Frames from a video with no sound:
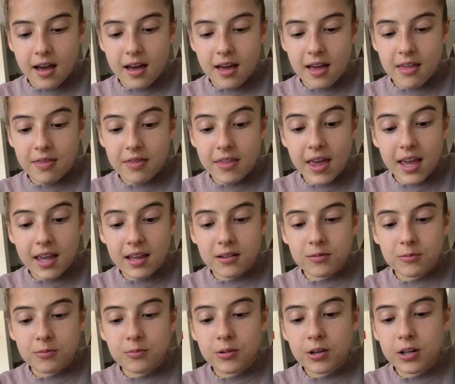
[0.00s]
And
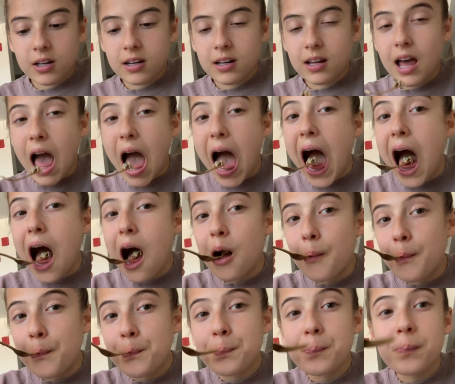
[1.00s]
then we're gonna
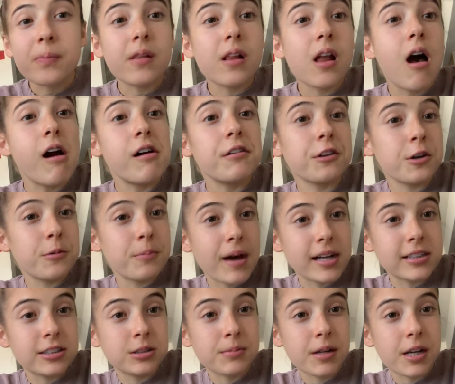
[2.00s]
go
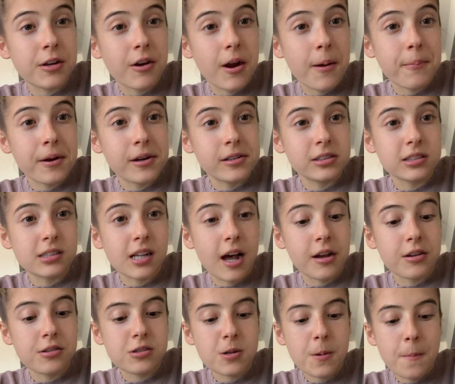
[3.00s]
back to my grandparents'
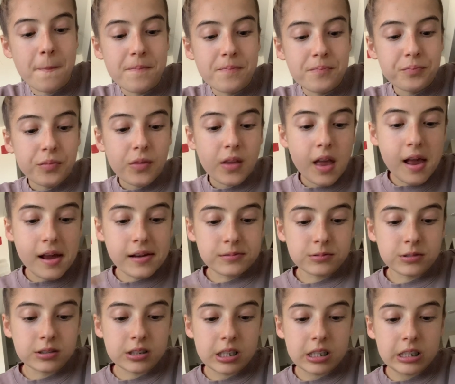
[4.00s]
house and
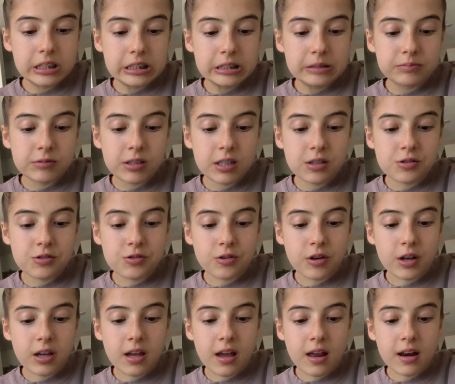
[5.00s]
we're gonna
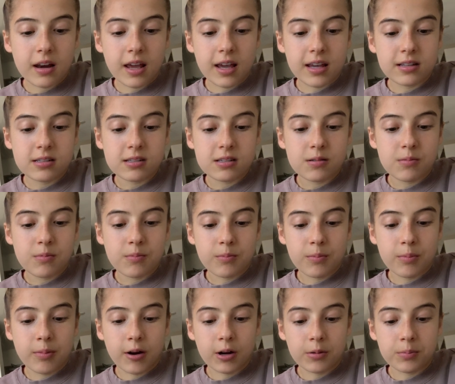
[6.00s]
enjoy a nice
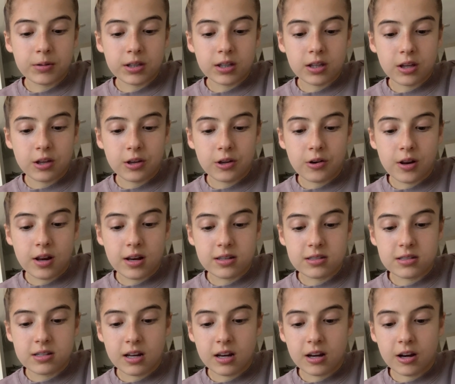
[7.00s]
barbecued
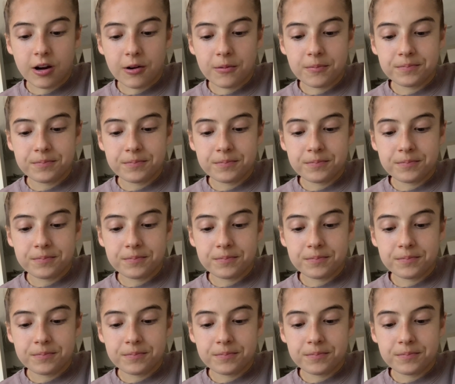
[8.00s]
dinner.